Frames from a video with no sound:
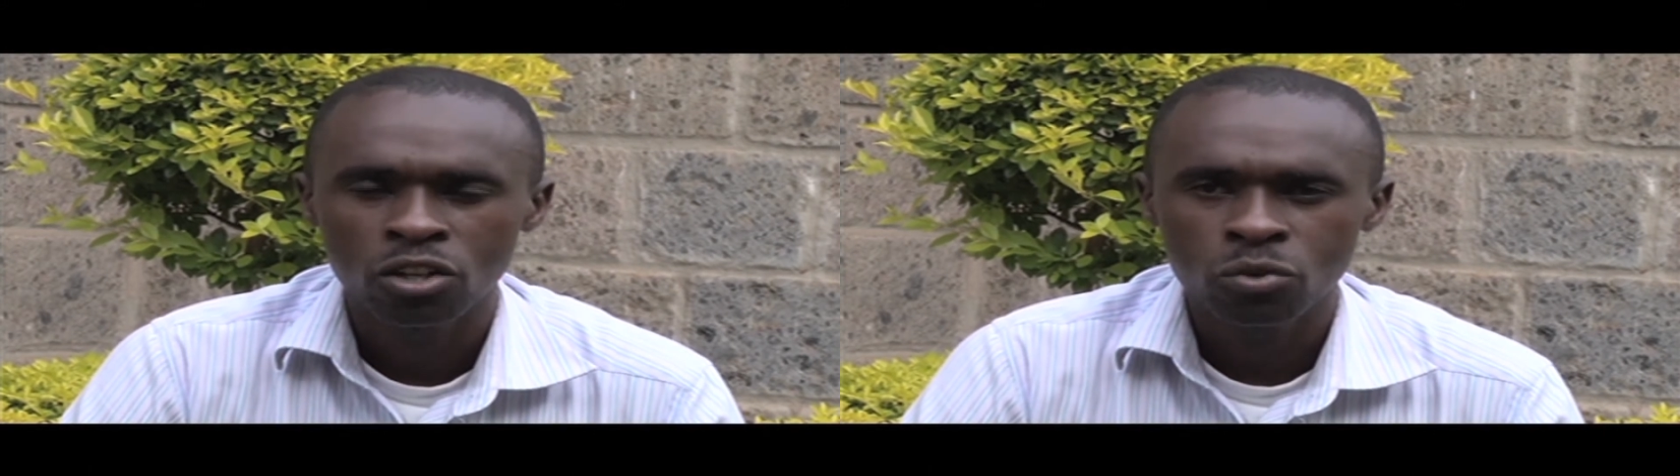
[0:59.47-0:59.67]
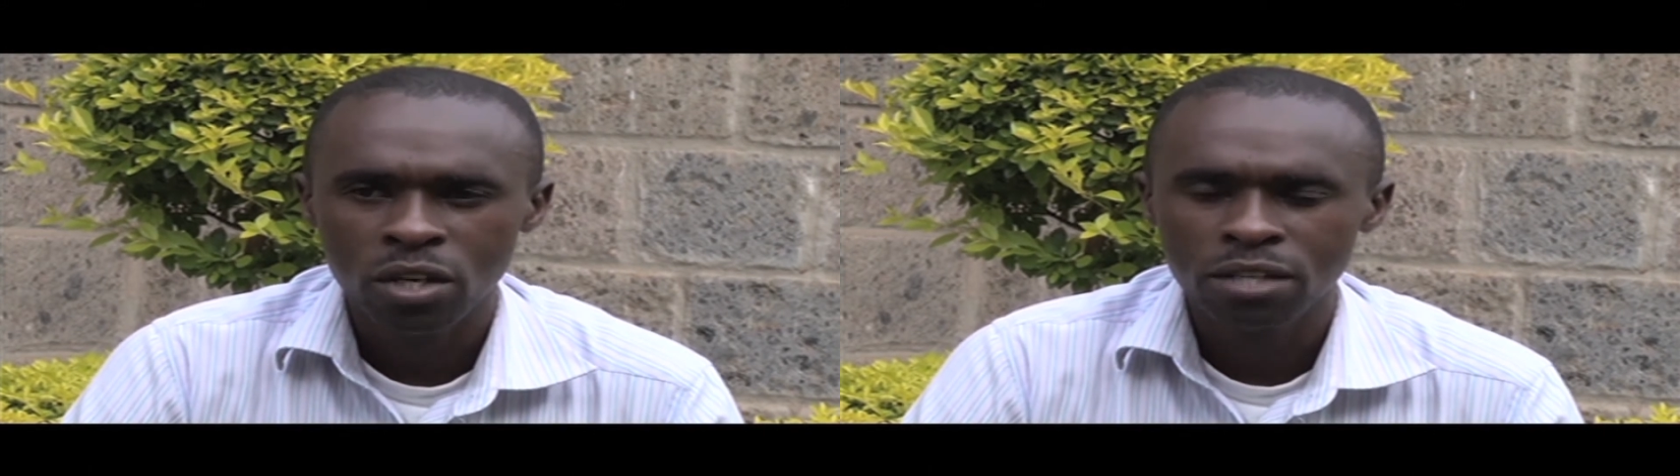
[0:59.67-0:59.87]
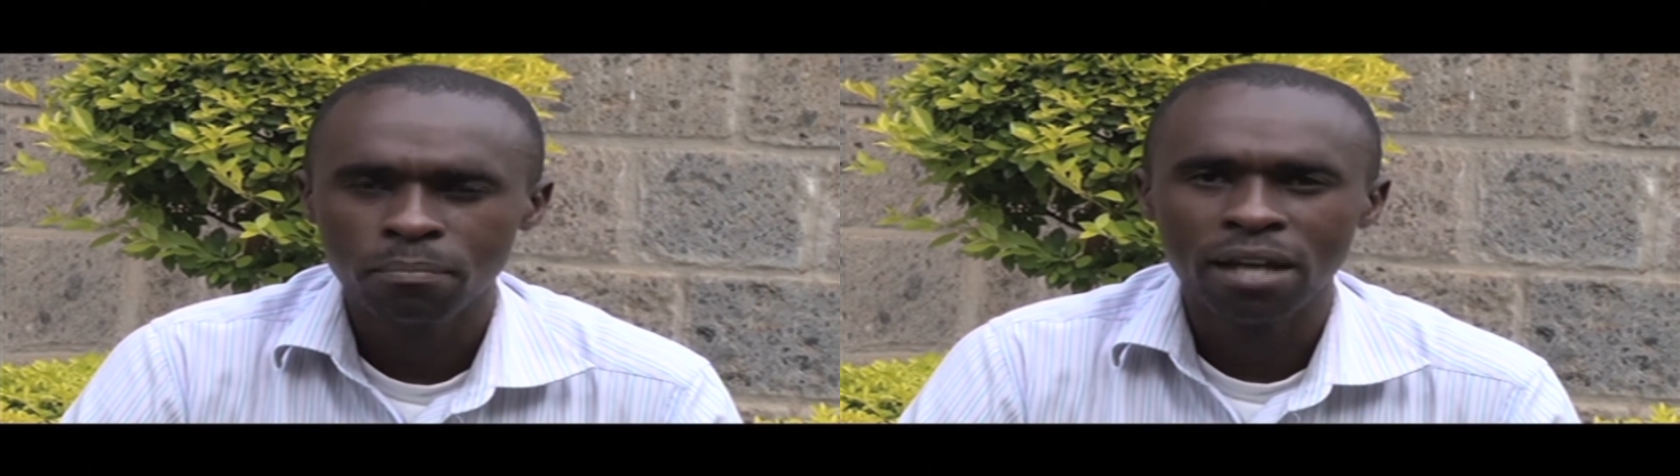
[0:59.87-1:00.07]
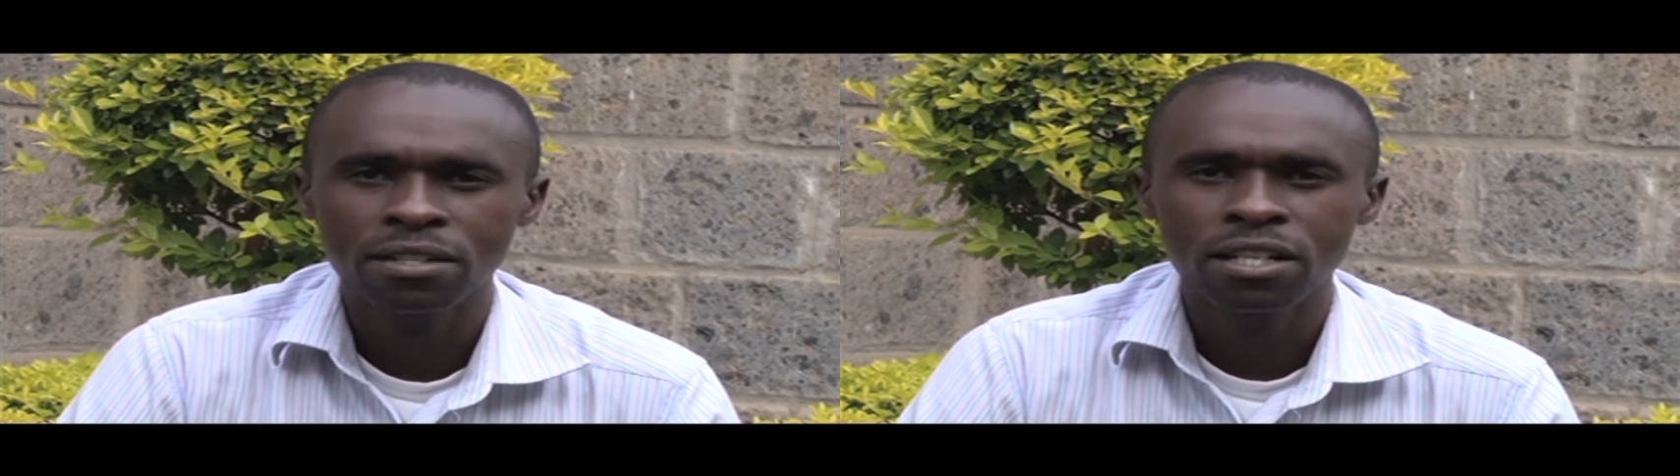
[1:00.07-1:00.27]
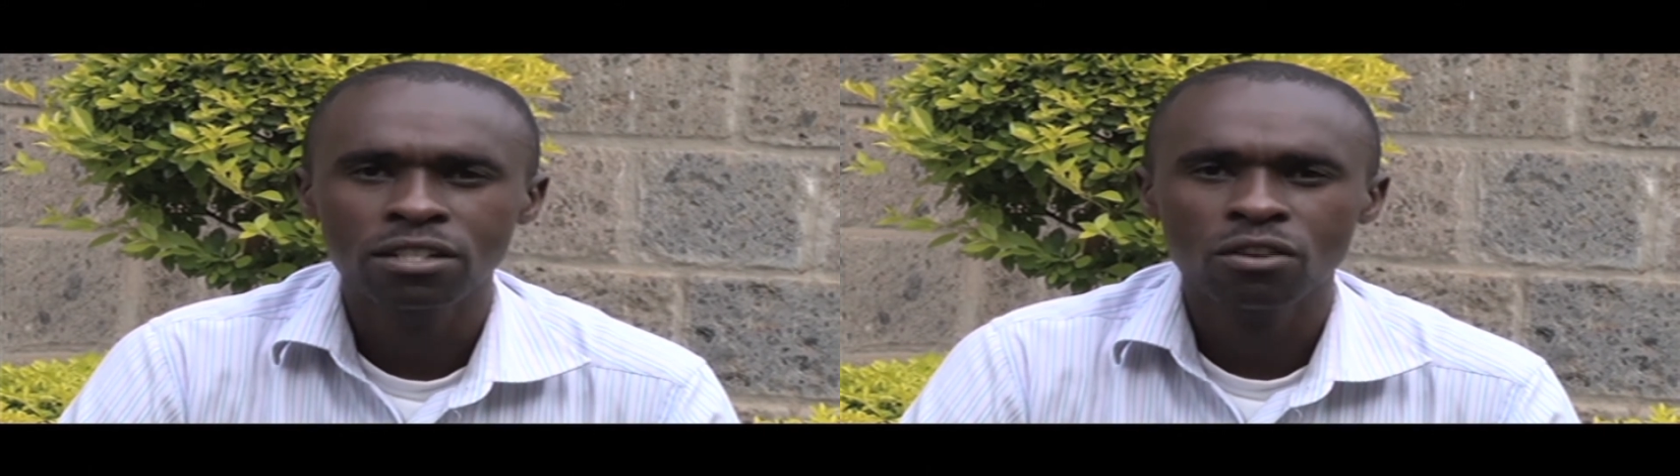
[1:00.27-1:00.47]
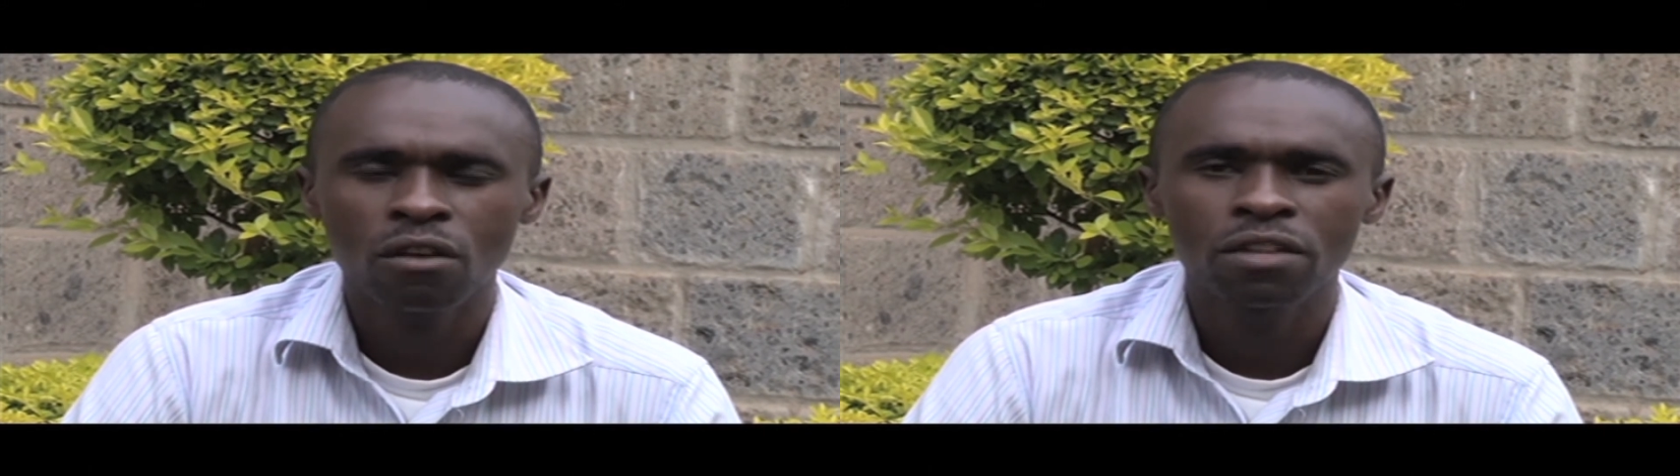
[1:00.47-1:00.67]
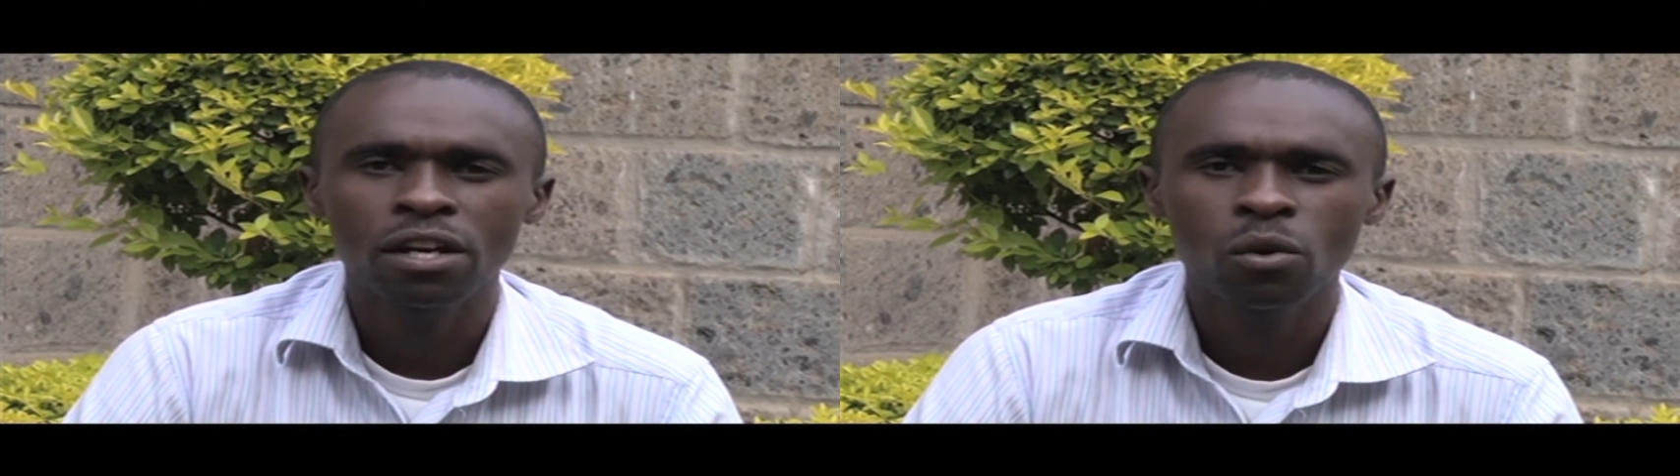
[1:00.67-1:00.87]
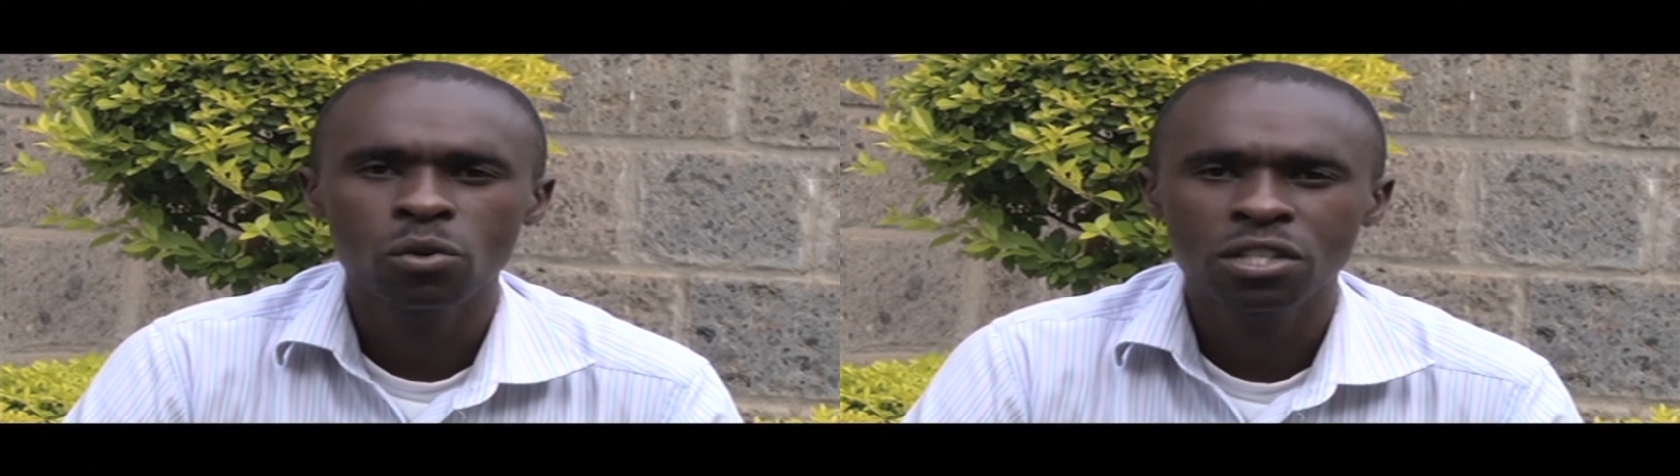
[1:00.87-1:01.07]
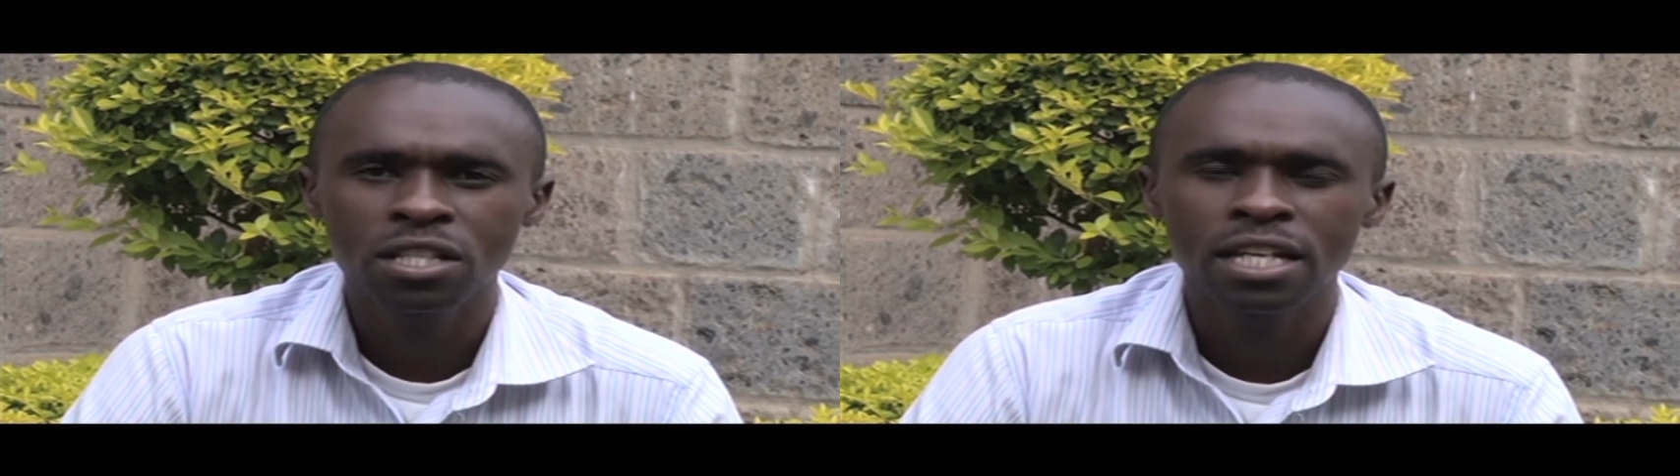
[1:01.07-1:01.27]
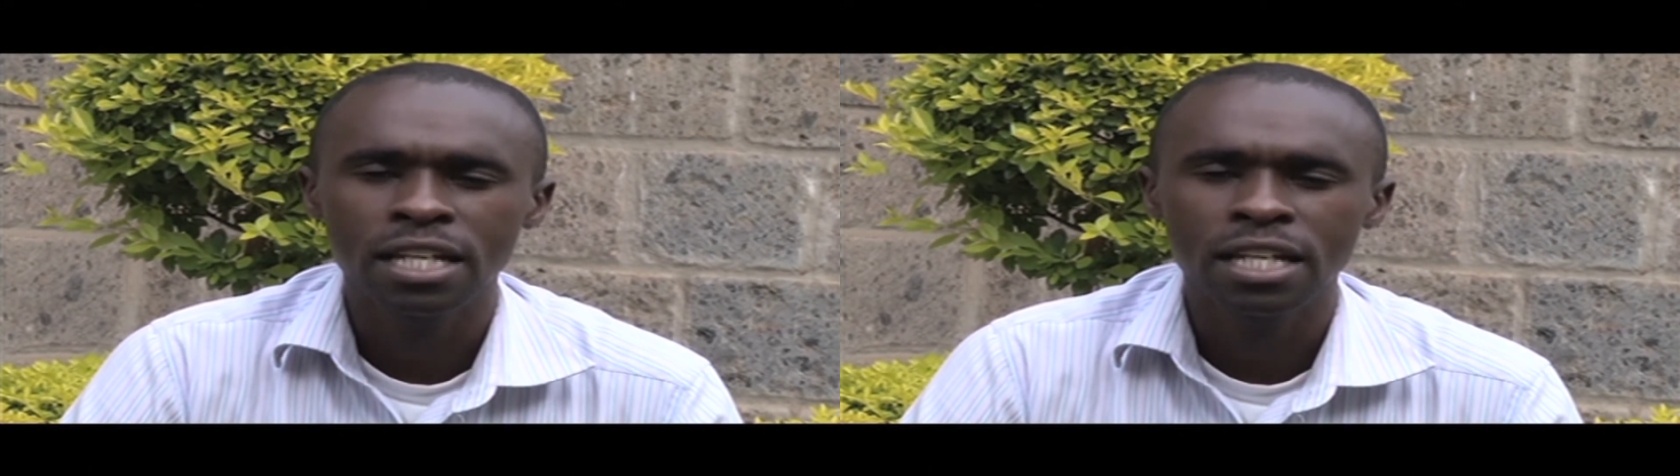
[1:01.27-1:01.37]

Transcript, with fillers: 20% of the cost they